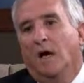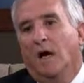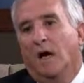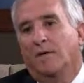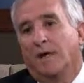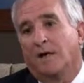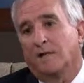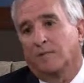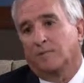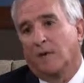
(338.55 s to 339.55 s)
The
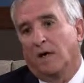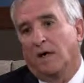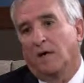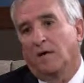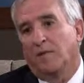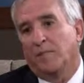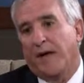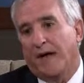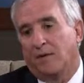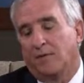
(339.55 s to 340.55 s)
other
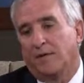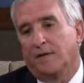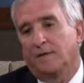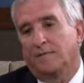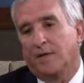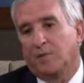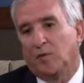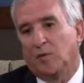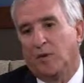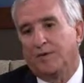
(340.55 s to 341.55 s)
battle that
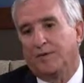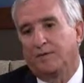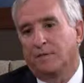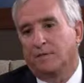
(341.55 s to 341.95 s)
people point to,